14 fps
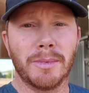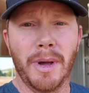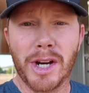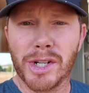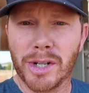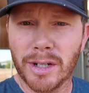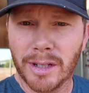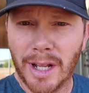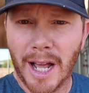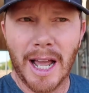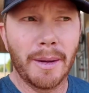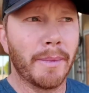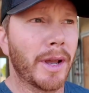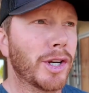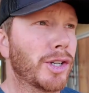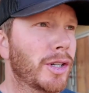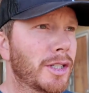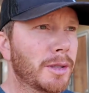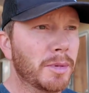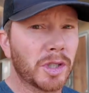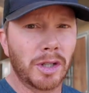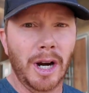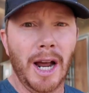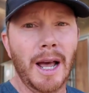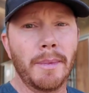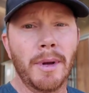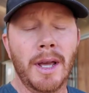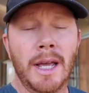Make sure to like, make sure to
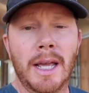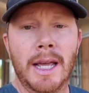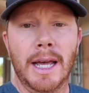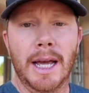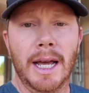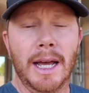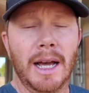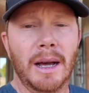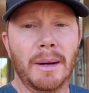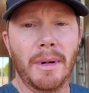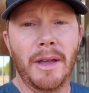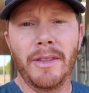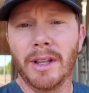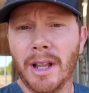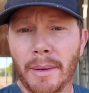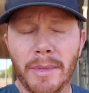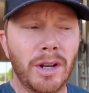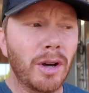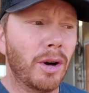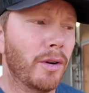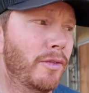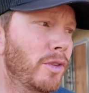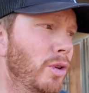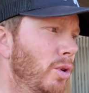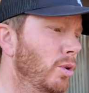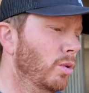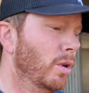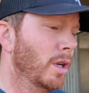subscribe. And then let me know
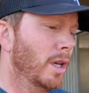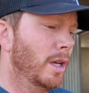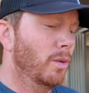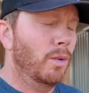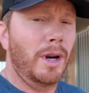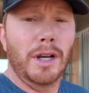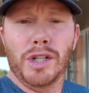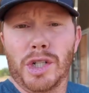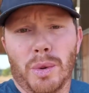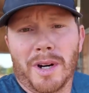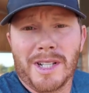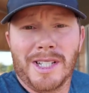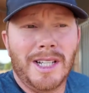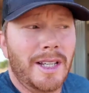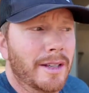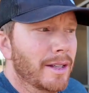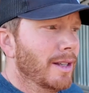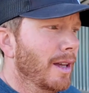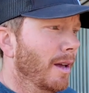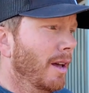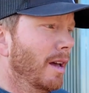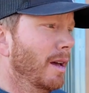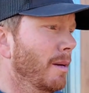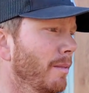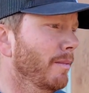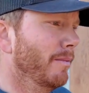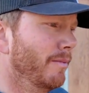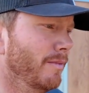what else you want to see.
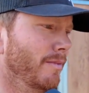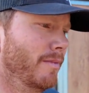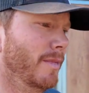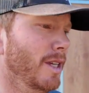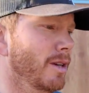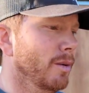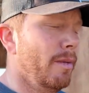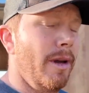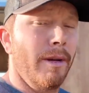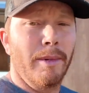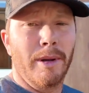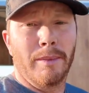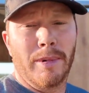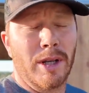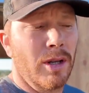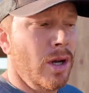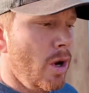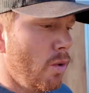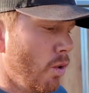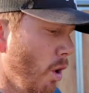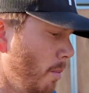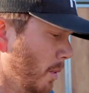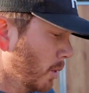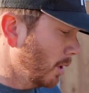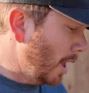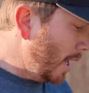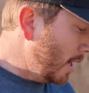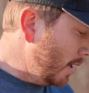Maybe it'd be roping
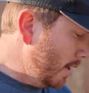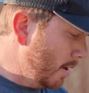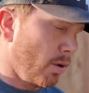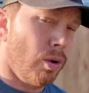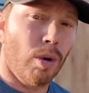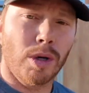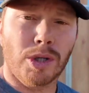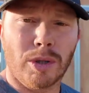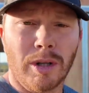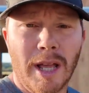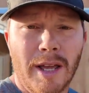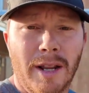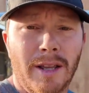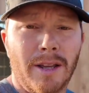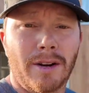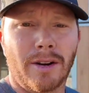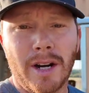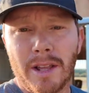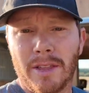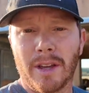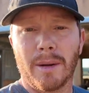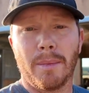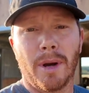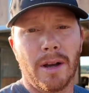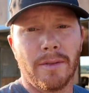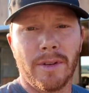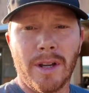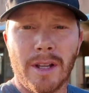related or horse related or anything
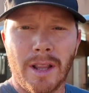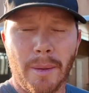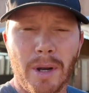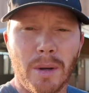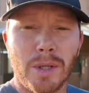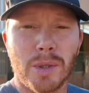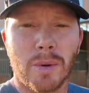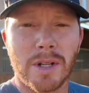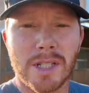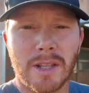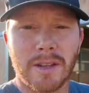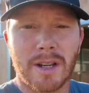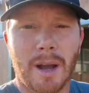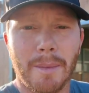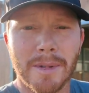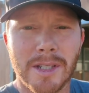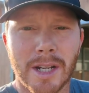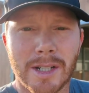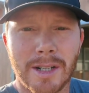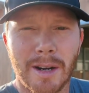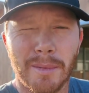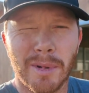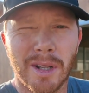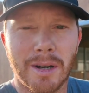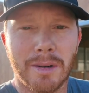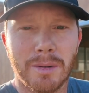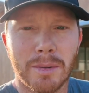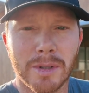above. Let me know what you want to see in the comment section down
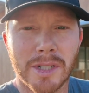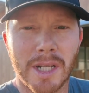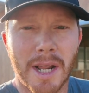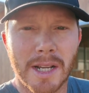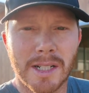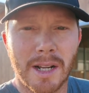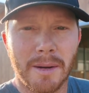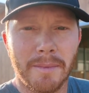below. We'll see you next time.